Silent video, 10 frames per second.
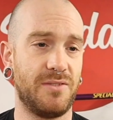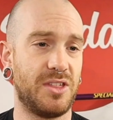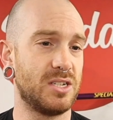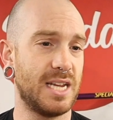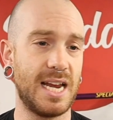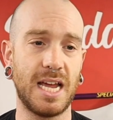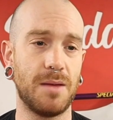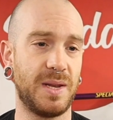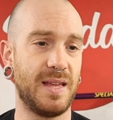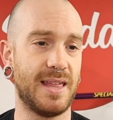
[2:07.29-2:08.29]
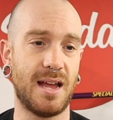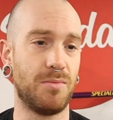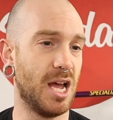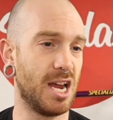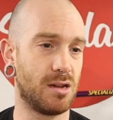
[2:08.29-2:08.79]
if there's any company that
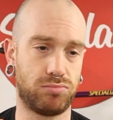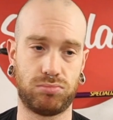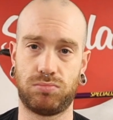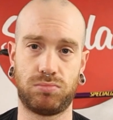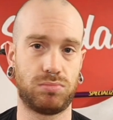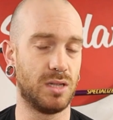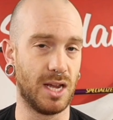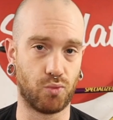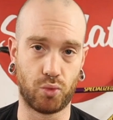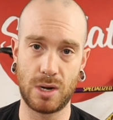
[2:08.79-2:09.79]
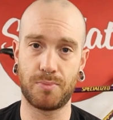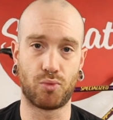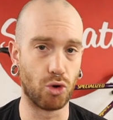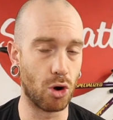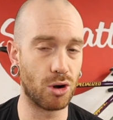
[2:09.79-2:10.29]
I'm like, like rip
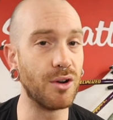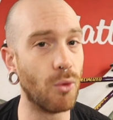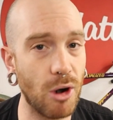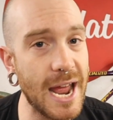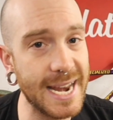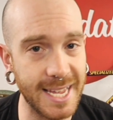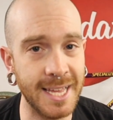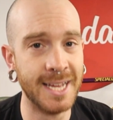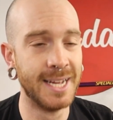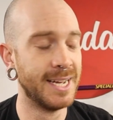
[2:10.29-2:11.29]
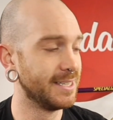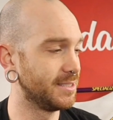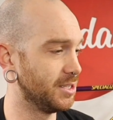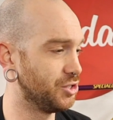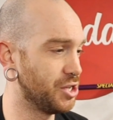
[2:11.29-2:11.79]
roaring ready
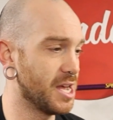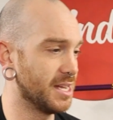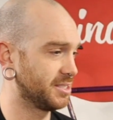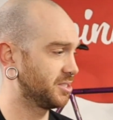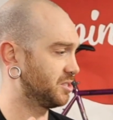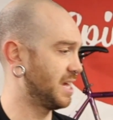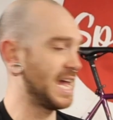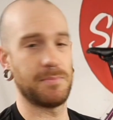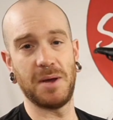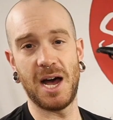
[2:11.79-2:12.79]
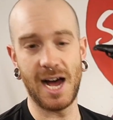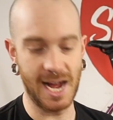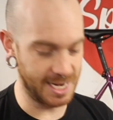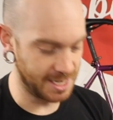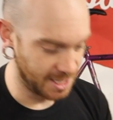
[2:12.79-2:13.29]
to just stand
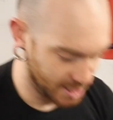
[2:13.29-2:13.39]
behind,